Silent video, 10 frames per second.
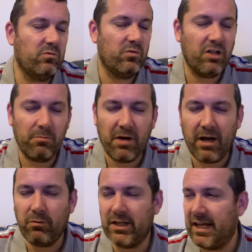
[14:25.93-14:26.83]
no matter
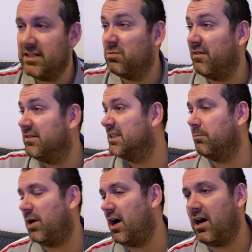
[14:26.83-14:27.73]
what it is, whether it's about